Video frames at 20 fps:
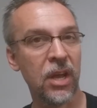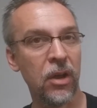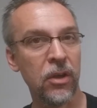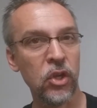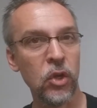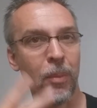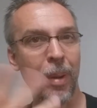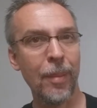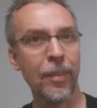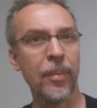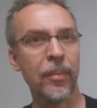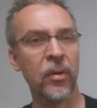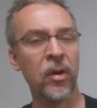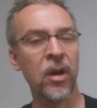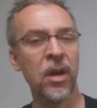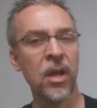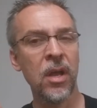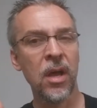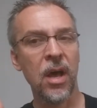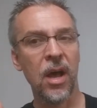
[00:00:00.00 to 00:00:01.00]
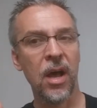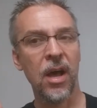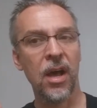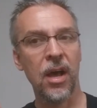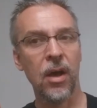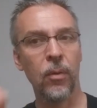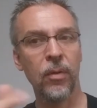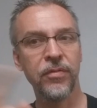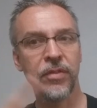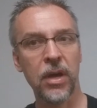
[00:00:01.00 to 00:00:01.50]
Now, you might remember
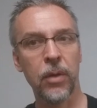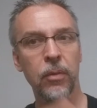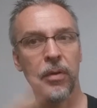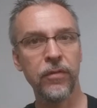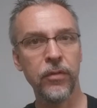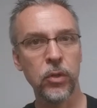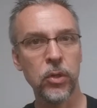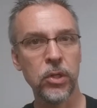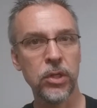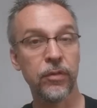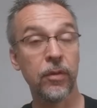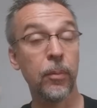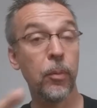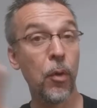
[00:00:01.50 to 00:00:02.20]
uh, we've done reviews